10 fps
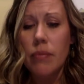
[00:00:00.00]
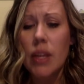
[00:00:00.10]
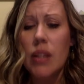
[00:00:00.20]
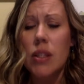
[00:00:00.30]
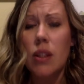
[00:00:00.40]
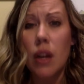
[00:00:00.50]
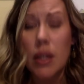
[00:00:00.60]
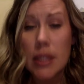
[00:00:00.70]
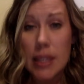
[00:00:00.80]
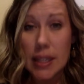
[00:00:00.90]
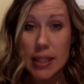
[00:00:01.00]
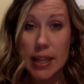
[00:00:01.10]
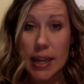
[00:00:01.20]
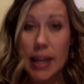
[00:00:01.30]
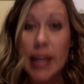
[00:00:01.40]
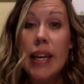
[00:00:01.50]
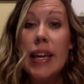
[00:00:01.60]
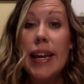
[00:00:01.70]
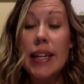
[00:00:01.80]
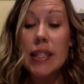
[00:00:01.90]
And as long as they stayed
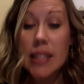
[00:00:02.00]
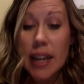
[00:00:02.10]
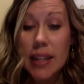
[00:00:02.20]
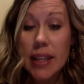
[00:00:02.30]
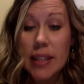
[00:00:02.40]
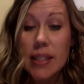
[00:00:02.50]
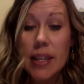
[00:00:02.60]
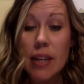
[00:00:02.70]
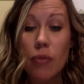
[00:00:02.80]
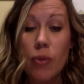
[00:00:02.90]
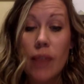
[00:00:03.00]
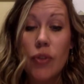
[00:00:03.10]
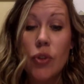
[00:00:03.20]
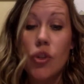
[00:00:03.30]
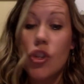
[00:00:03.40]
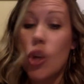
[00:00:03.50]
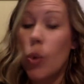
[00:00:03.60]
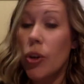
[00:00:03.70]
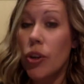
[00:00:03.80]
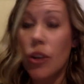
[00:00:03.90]
inside that city of refuge, no
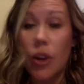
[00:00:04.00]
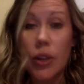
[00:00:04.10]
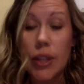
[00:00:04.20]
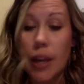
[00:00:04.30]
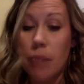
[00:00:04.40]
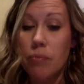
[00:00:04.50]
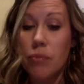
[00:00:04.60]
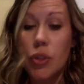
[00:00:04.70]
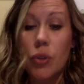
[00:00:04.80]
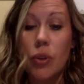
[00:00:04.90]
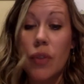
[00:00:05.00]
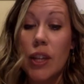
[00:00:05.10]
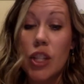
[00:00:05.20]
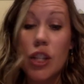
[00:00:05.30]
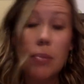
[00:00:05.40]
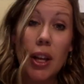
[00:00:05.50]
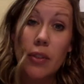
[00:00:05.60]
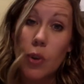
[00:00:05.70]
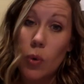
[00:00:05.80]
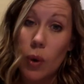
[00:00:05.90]
one could hurt them to avenge the blood
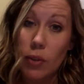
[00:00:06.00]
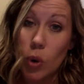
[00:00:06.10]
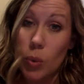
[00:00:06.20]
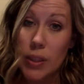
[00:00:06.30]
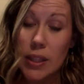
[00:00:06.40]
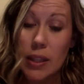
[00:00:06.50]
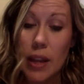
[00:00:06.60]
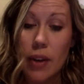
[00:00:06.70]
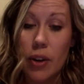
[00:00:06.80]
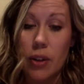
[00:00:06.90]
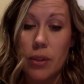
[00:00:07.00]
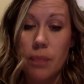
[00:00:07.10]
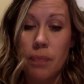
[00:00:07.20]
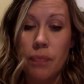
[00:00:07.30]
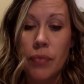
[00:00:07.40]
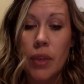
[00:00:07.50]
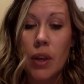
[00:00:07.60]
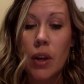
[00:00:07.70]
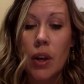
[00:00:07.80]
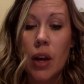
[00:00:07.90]
of whoever it was that they hurt.
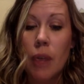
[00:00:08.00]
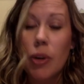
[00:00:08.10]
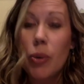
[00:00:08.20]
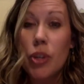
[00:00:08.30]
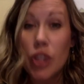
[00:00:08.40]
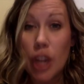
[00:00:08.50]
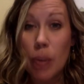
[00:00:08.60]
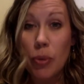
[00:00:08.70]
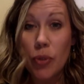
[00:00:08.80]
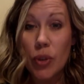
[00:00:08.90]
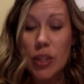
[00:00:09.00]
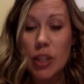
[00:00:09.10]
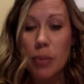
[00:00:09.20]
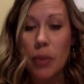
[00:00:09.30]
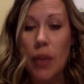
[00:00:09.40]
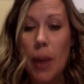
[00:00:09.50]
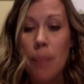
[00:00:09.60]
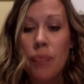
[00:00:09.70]
I'm going to read you a couple verses about that.